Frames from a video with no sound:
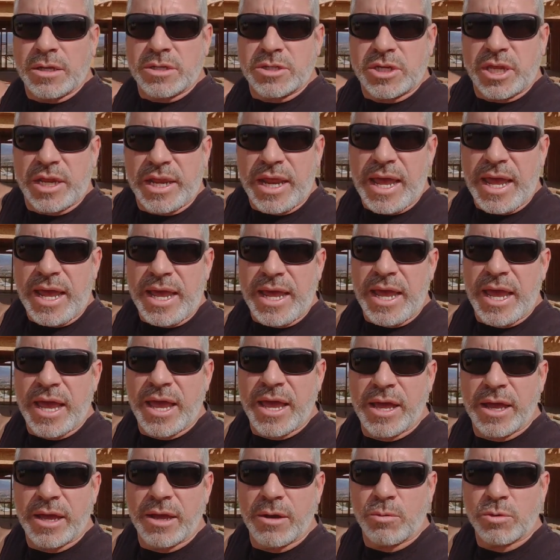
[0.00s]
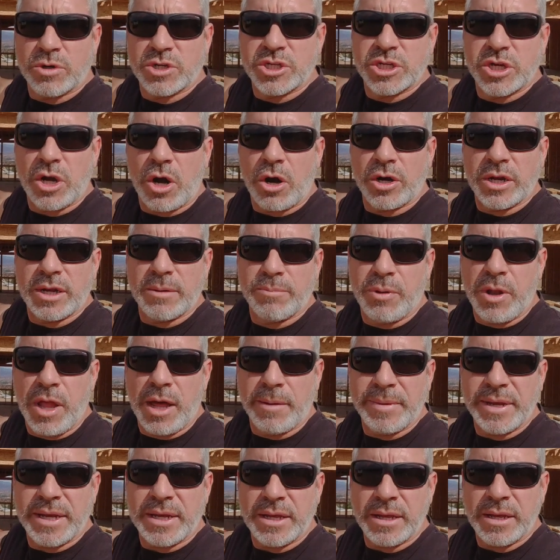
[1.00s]
Today, we're starting
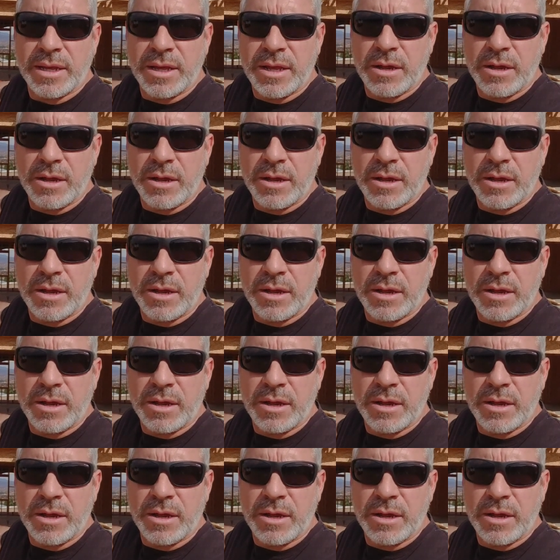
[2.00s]
plumbing.